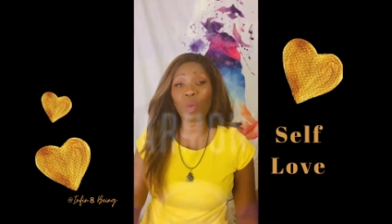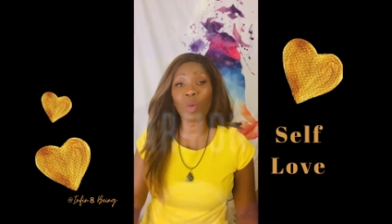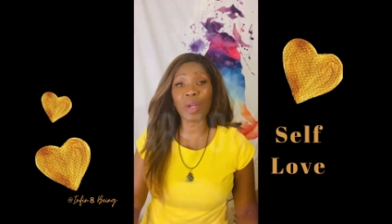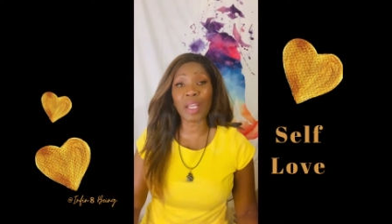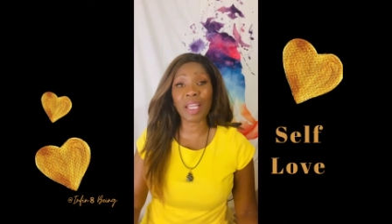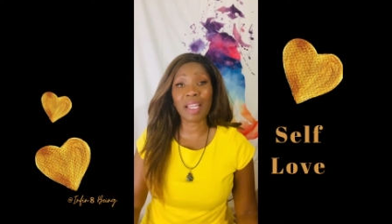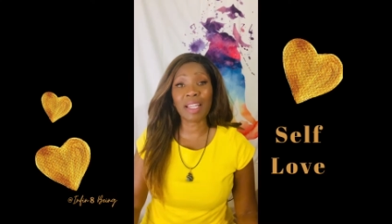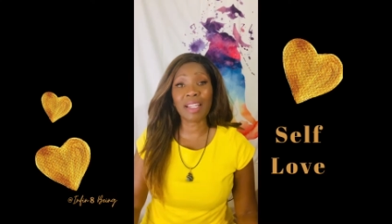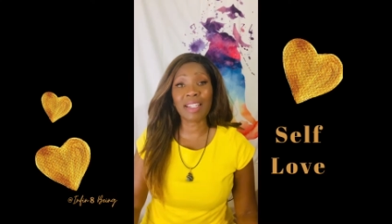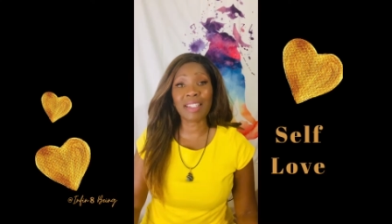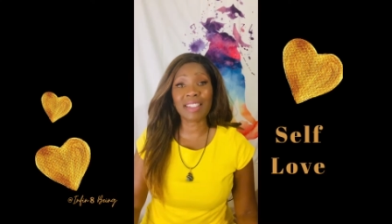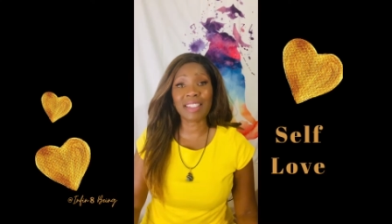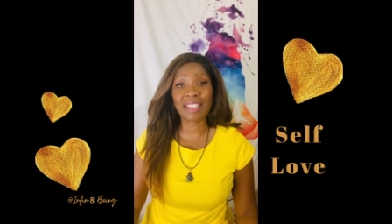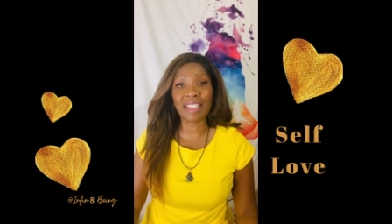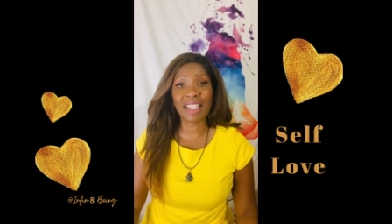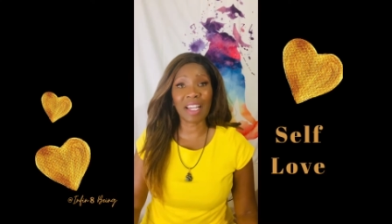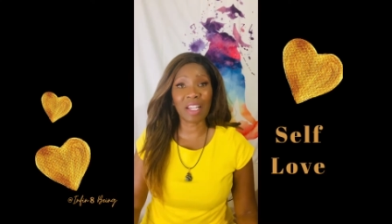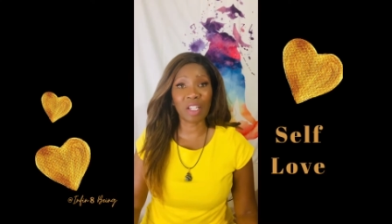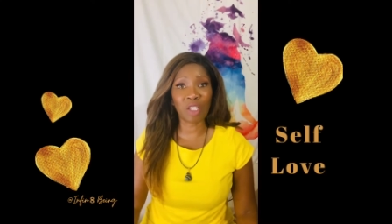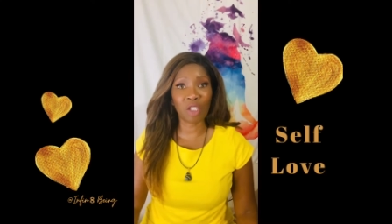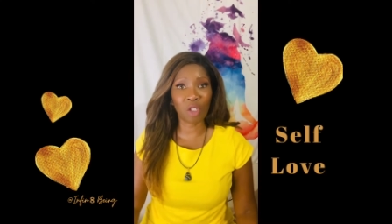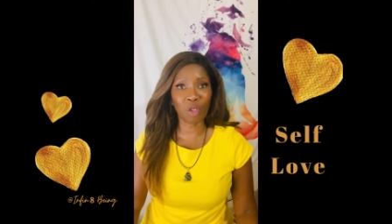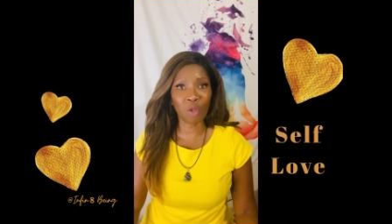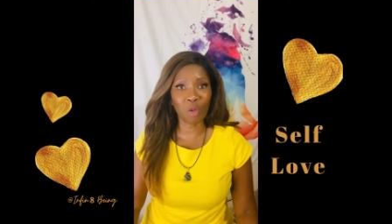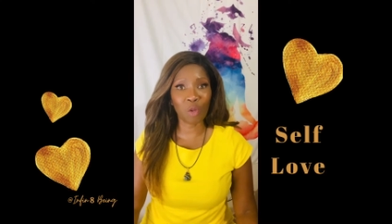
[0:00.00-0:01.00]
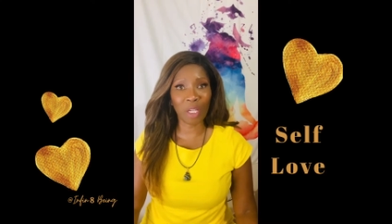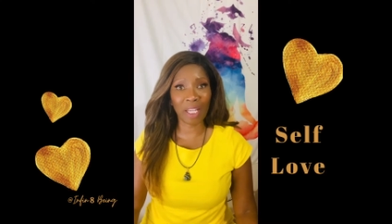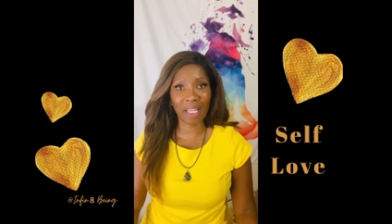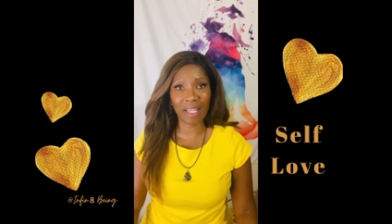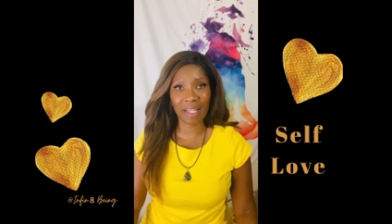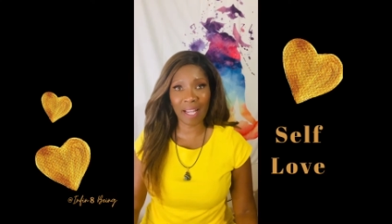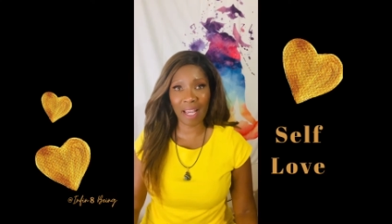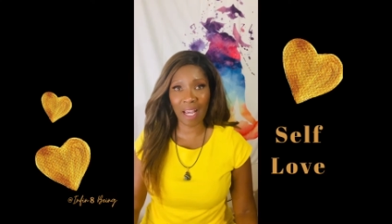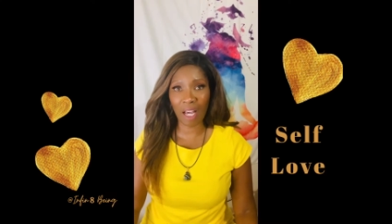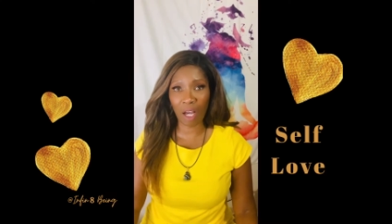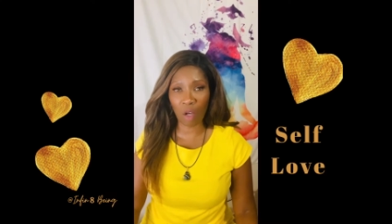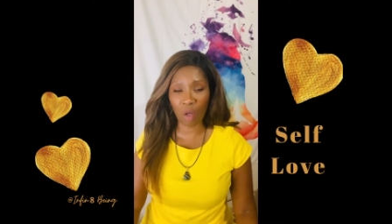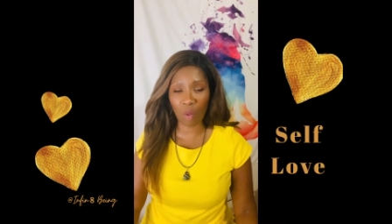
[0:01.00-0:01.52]
ways that you can
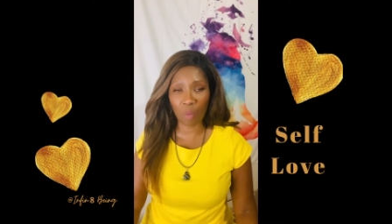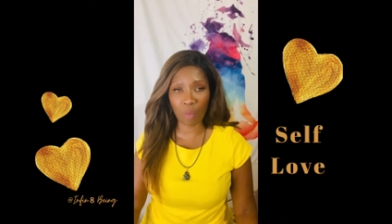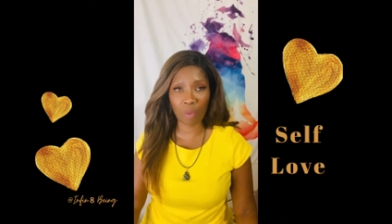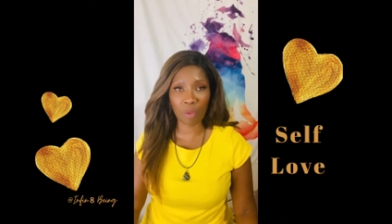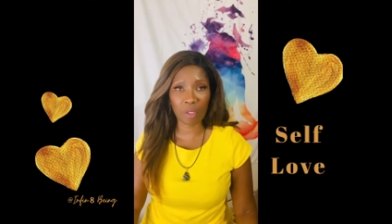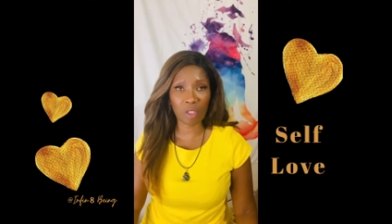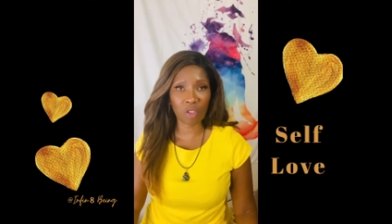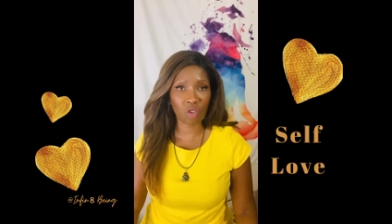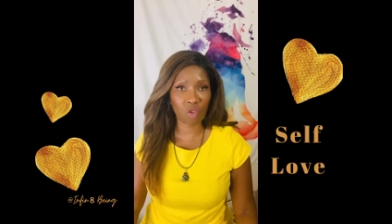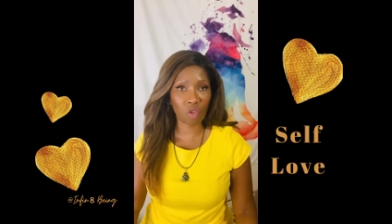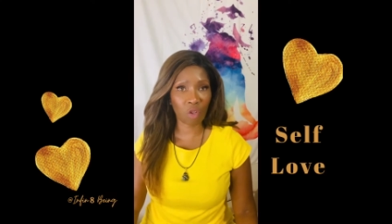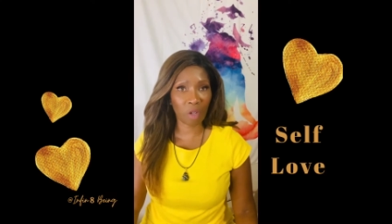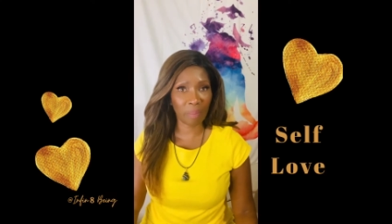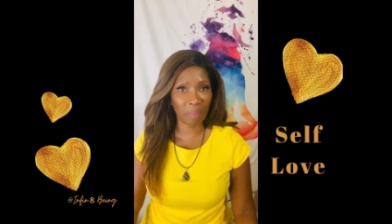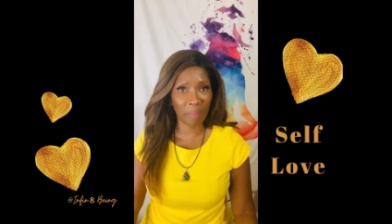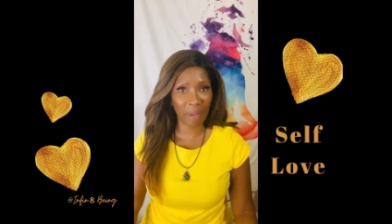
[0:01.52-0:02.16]
help restore